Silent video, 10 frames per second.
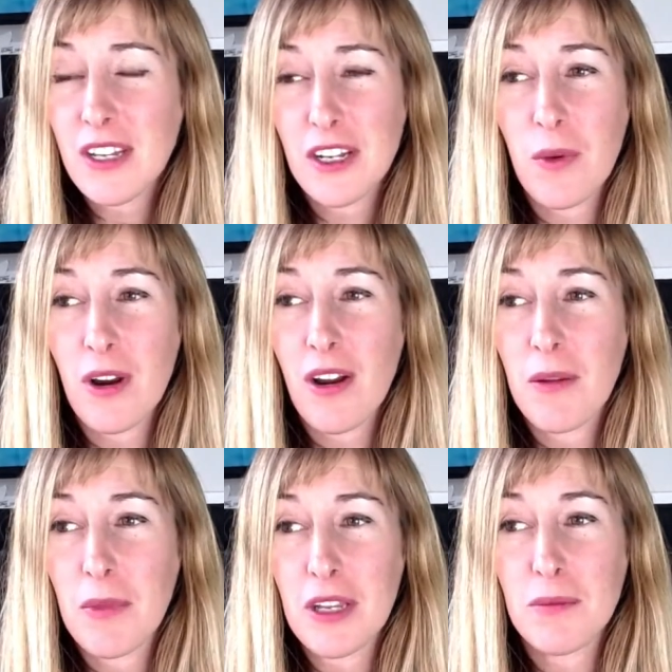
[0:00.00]
like where I
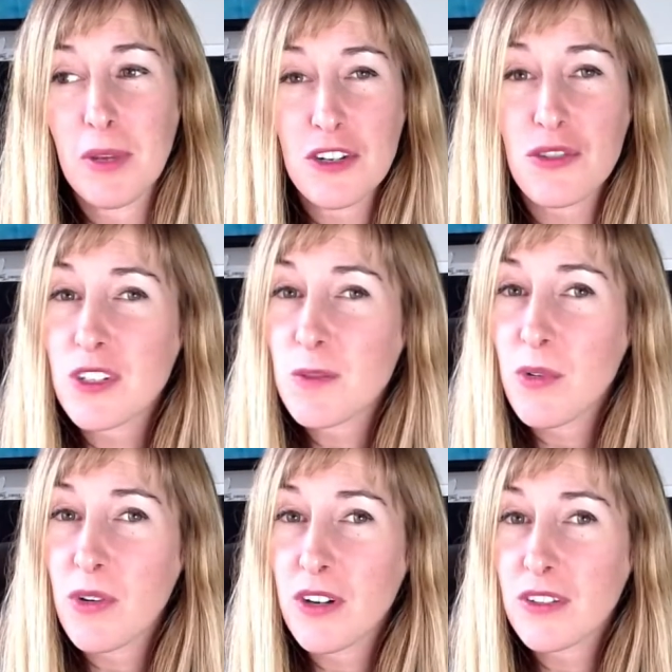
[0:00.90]
made Pinterest
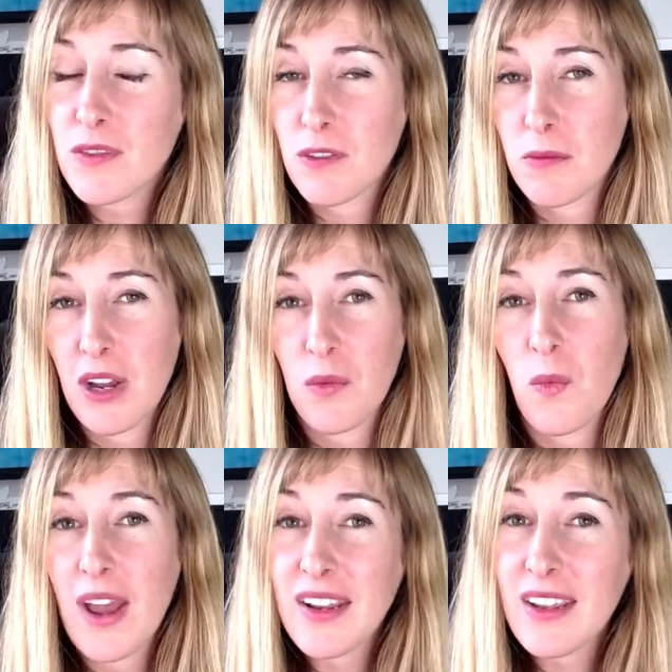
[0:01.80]
boards for my
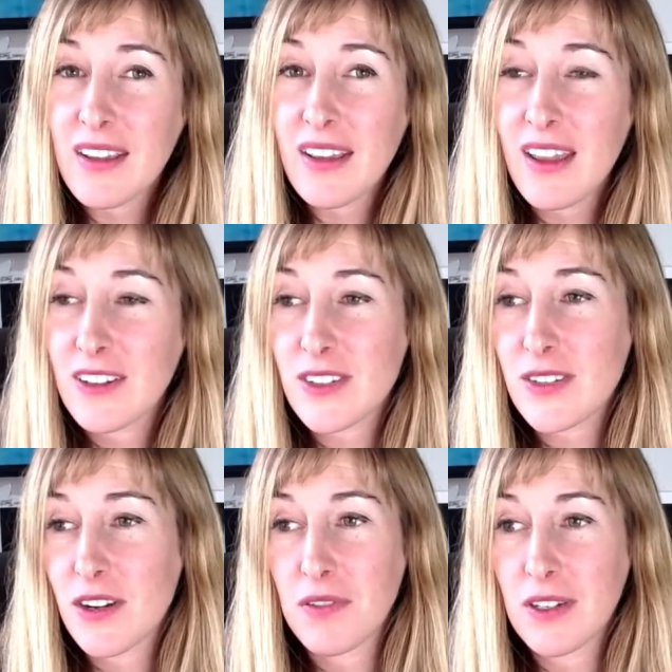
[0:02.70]
wedding and
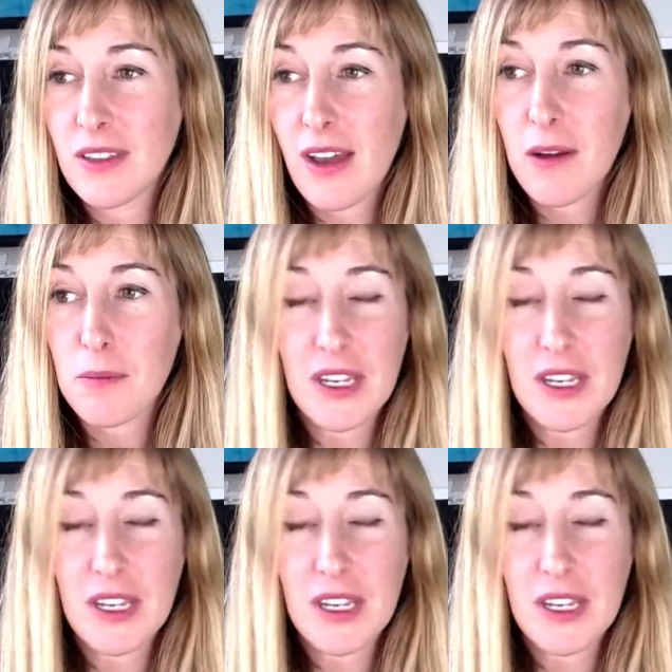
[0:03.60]
stuff like that,